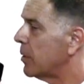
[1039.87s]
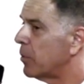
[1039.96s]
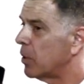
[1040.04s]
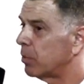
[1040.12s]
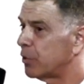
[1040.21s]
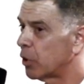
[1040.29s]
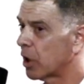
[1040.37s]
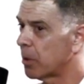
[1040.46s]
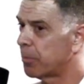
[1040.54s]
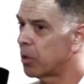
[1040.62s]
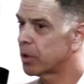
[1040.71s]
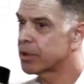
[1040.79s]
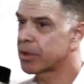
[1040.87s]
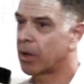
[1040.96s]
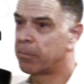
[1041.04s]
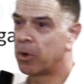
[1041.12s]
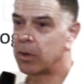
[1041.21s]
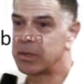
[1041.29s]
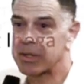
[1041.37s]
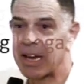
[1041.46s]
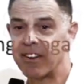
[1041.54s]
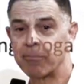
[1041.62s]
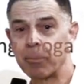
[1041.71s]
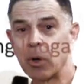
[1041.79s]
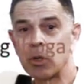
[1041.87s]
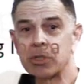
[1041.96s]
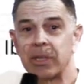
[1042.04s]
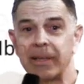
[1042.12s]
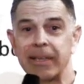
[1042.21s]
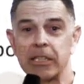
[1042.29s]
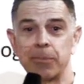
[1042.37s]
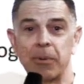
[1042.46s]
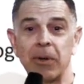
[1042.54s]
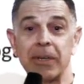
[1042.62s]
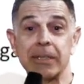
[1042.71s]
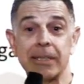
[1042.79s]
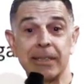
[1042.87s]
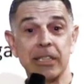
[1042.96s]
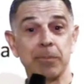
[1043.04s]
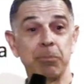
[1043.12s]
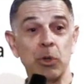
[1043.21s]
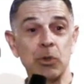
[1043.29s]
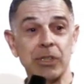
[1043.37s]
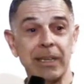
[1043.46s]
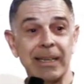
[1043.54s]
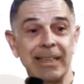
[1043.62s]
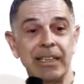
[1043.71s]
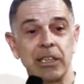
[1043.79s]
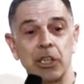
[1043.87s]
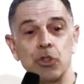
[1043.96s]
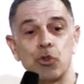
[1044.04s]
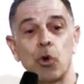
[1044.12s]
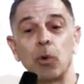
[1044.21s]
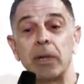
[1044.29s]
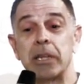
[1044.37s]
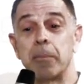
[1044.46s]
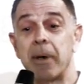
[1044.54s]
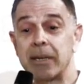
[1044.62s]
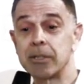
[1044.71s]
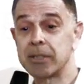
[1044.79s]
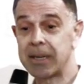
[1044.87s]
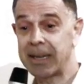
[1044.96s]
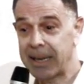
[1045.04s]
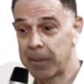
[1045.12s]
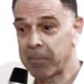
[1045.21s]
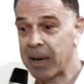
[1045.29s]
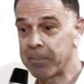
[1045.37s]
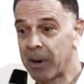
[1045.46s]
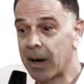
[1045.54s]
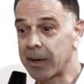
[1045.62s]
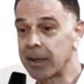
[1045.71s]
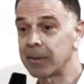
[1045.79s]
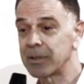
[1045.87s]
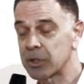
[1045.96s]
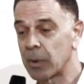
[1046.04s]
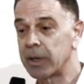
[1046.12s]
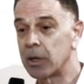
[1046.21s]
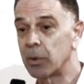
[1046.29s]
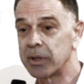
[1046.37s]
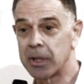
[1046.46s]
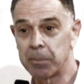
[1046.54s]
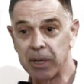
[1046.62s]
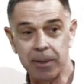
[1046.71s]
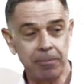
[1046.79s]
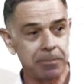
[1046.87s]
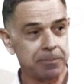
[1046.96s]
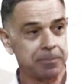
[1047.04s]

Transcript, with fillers: iboga ceremonies. I have personally experienced this music controlling the medicine in my body, so I know what they mean.